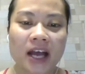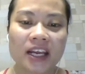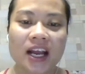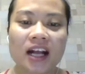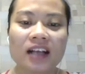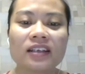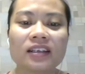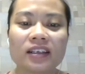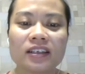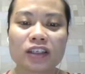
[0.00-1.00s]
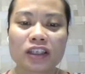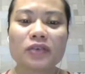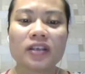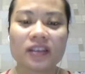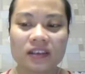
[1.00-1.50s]
uh,
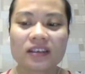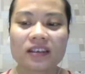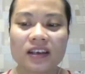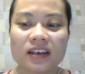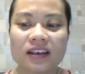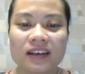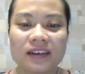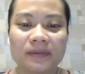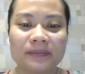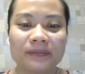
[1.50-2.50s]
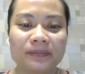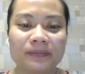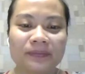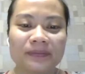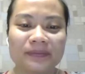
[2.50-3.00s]
students.
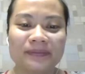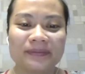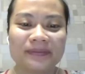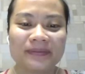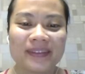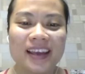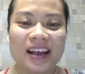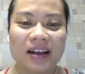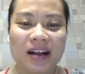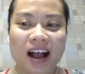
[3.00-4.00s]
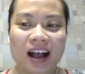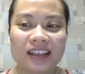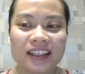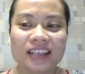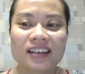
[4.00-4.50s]
Mm. Uh,
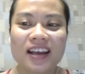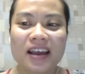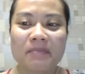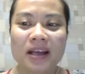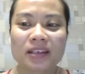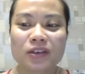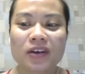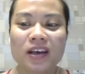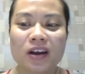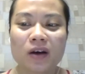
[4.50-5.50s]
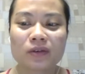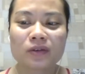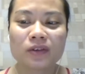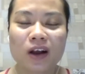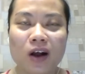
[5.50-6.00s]
yesterday, my student on,
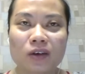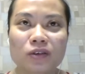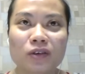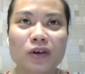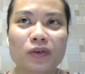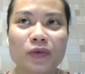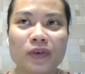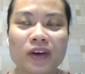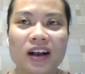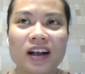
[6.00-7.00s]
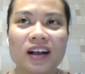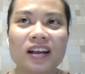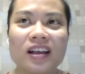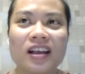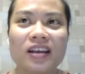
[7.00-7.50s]
uh, also uh,
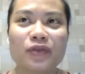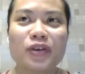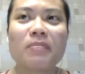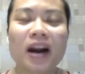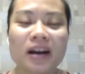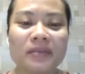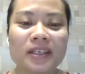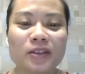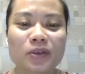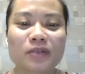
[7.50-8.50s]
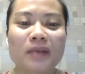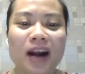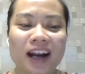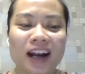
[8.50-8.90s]
remind me to smile